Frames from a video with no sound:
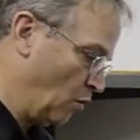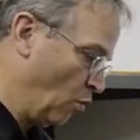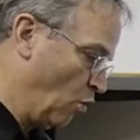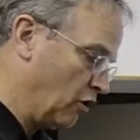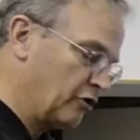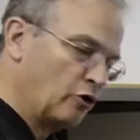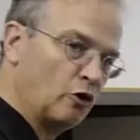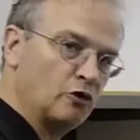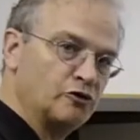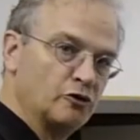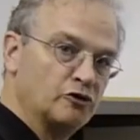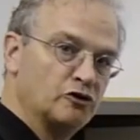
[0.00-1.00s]
1
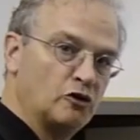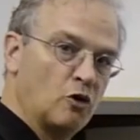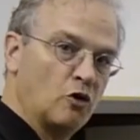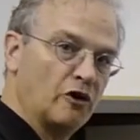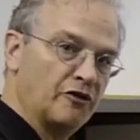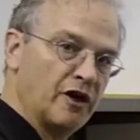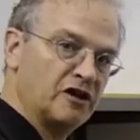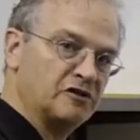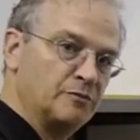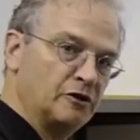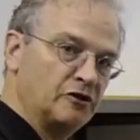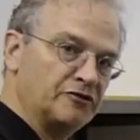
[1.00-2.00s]
hertz or slower,
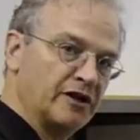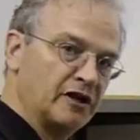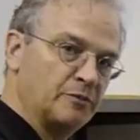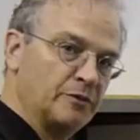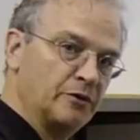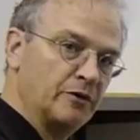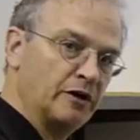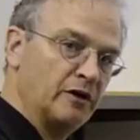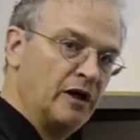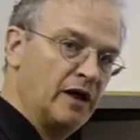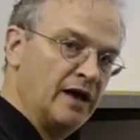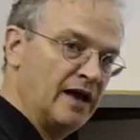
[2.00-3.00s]
1,000 millisecond period
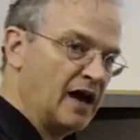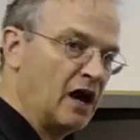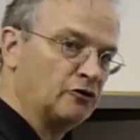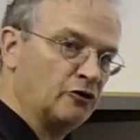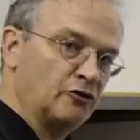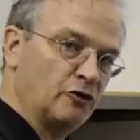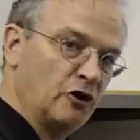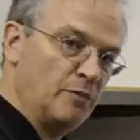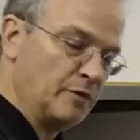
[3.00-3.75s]
out to 30,000